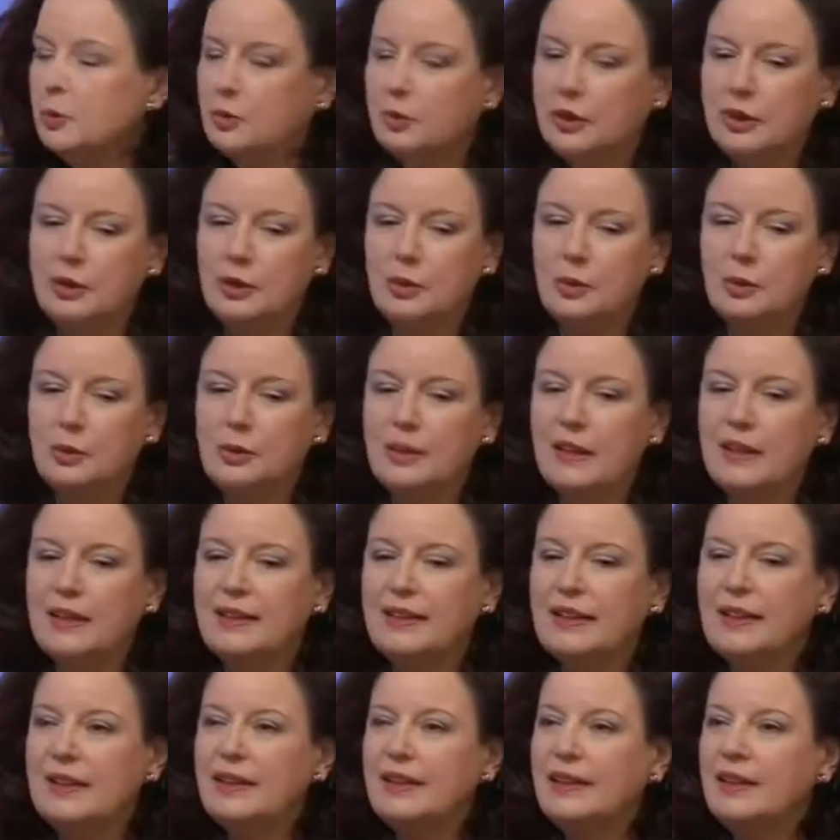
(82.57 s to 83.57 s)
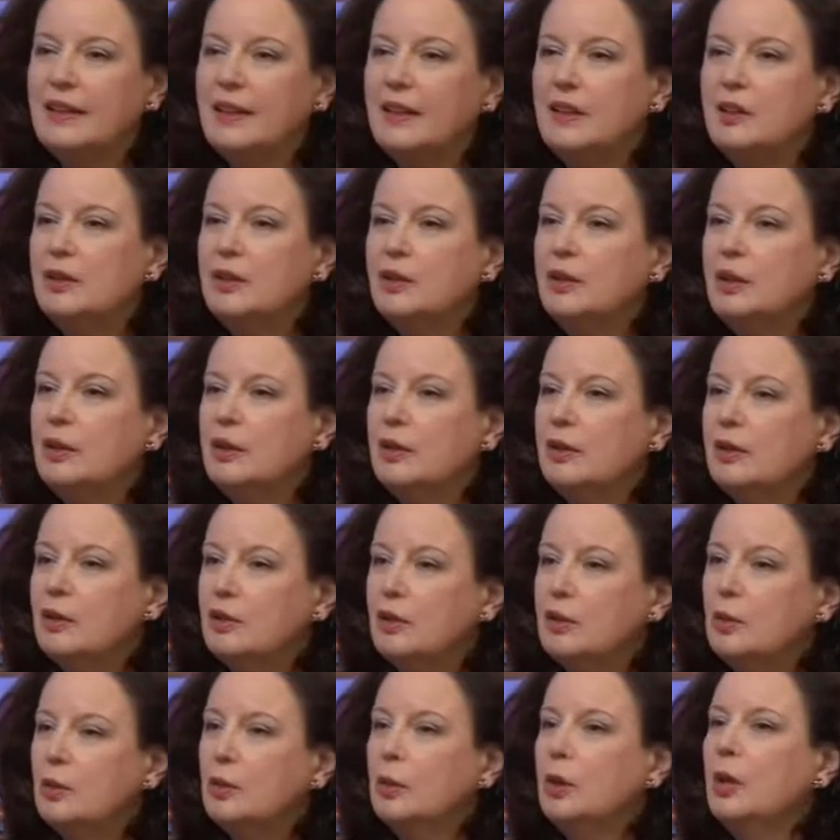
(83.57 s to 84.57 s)
You need to get
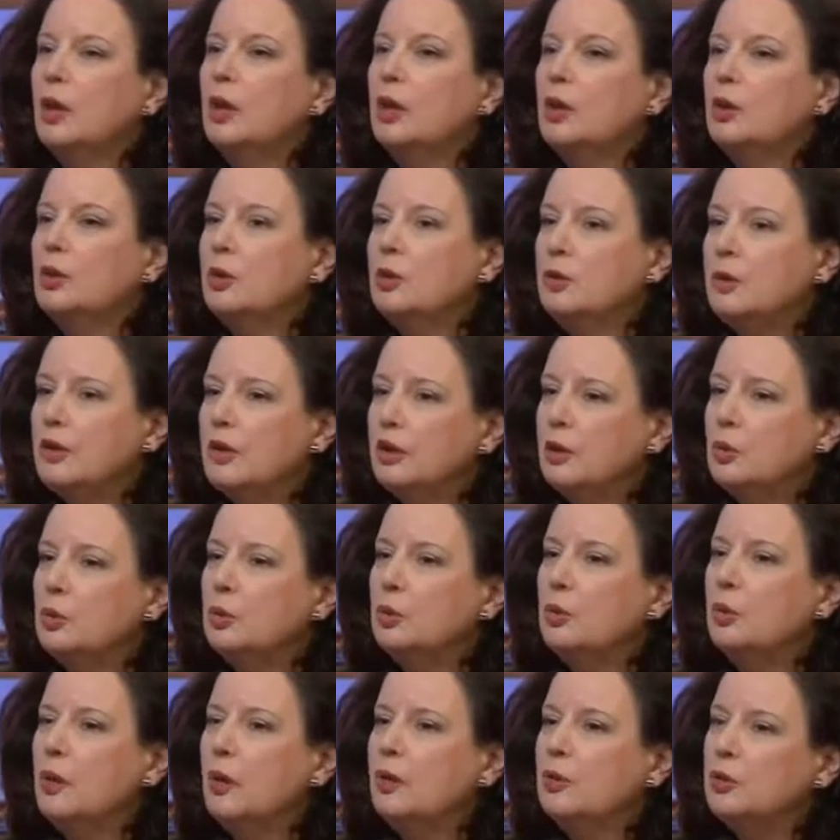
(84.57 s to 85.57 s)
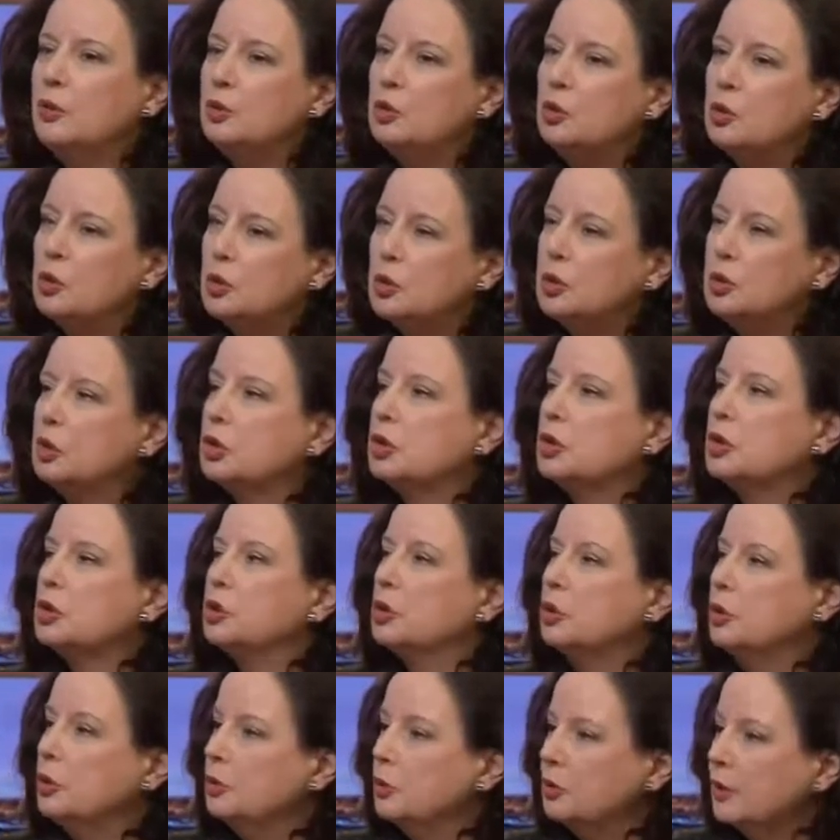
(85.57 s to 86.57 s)
new, you need to
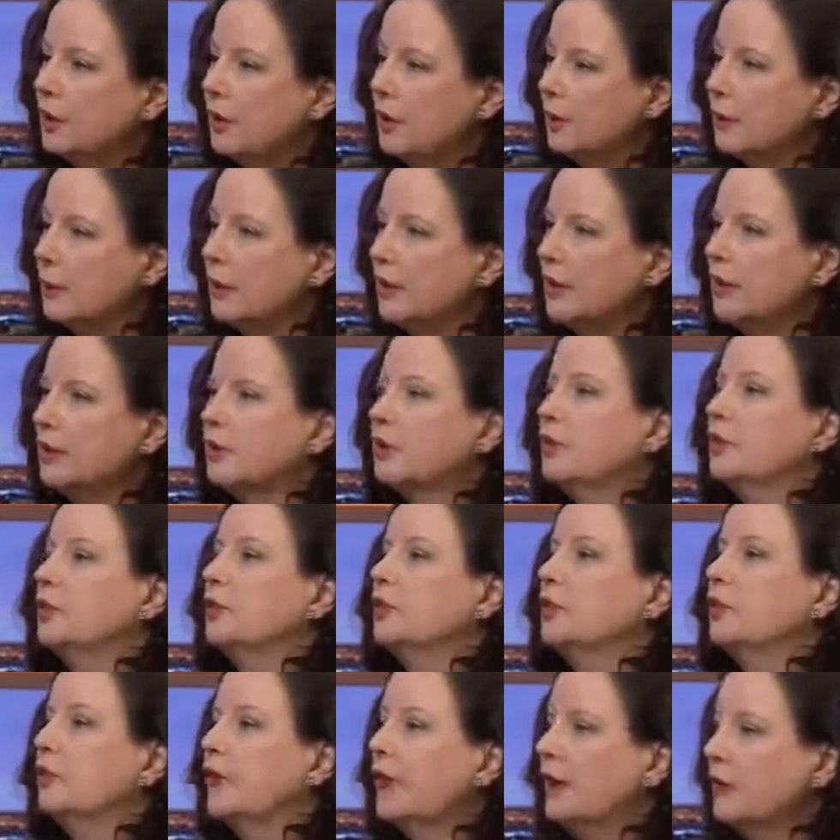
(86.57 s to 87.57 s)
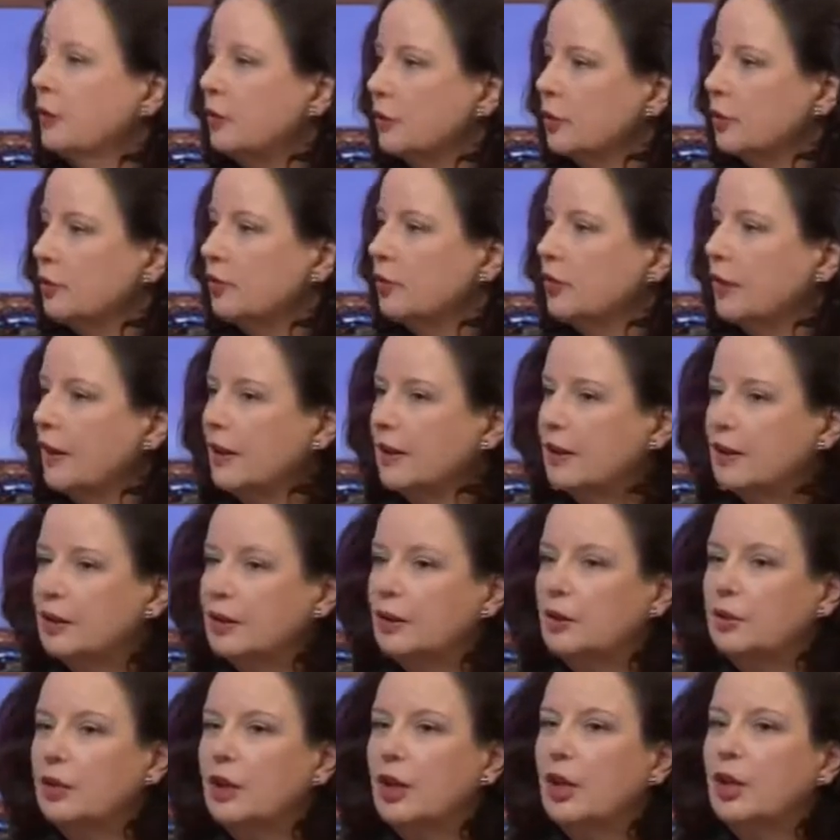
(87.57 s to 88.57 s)
nurture new directors, diverse
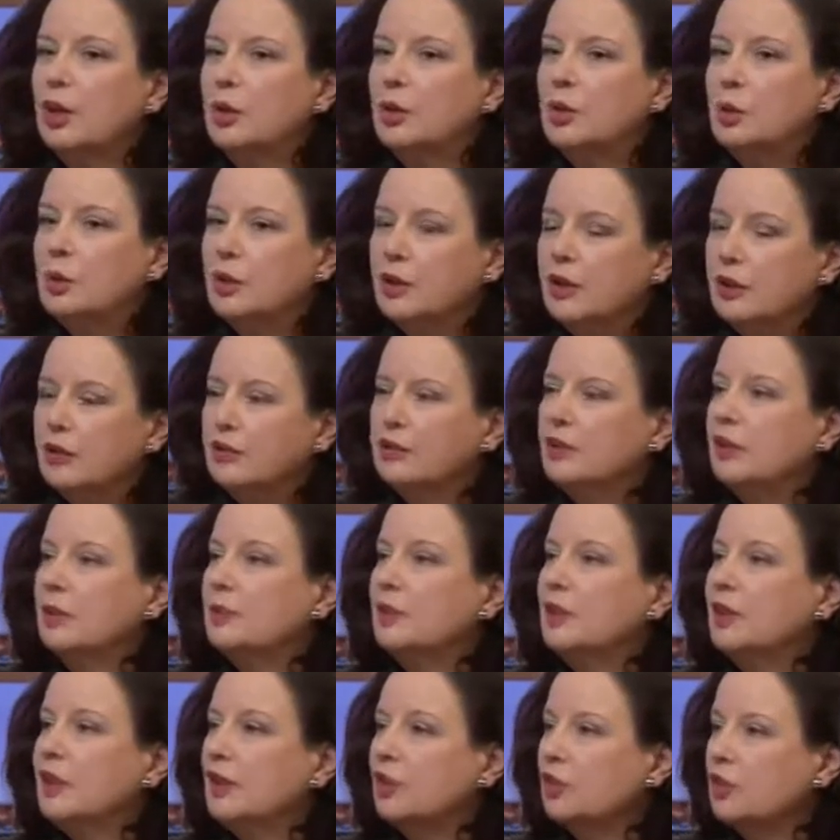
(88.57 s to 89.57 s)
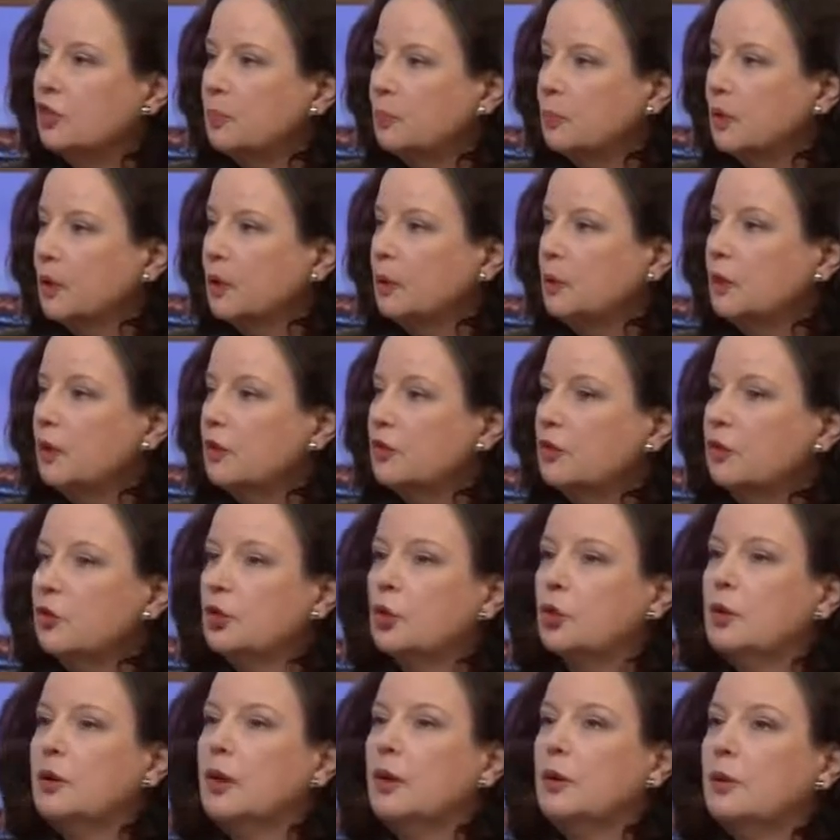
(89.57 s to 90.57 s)
actors, to give them the experience
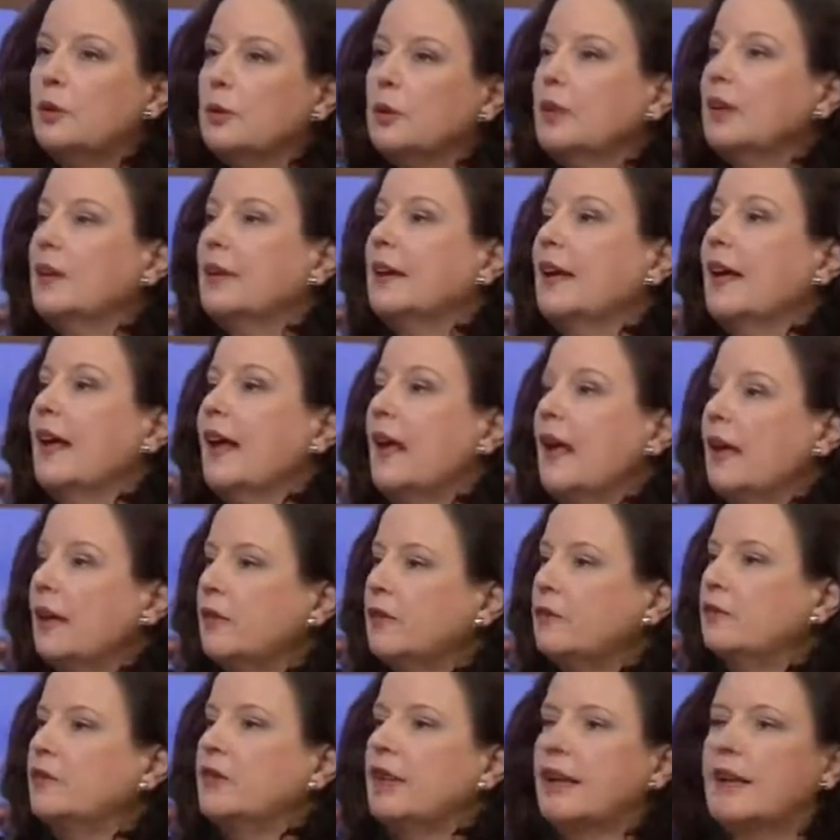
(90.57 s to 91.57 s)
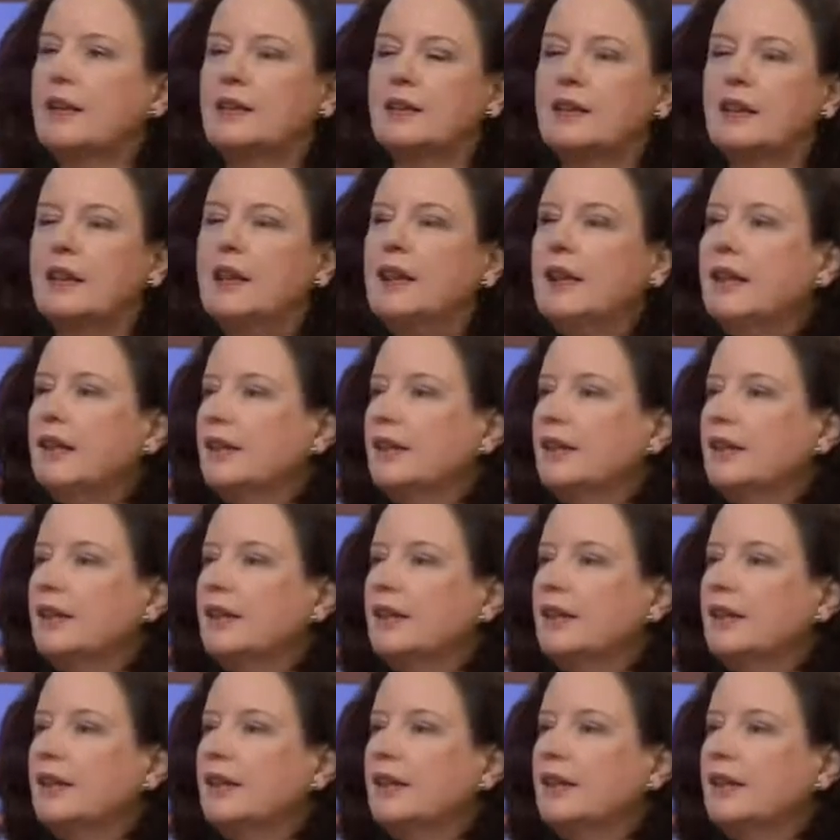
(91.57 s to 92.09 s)
so they really have that